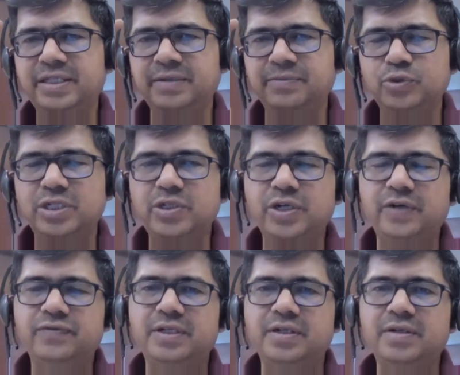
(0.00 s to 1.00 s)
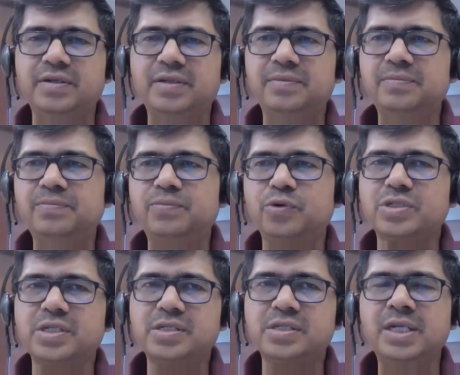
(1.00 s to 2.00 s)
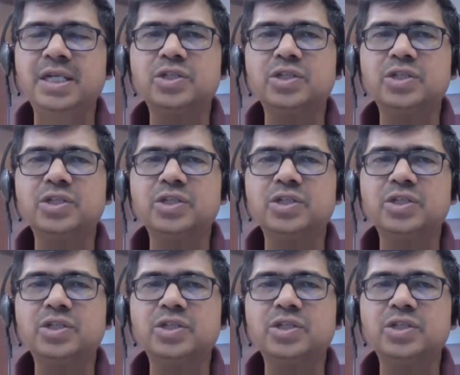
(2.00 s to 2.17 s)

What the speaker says: I think Pooja, you have the process.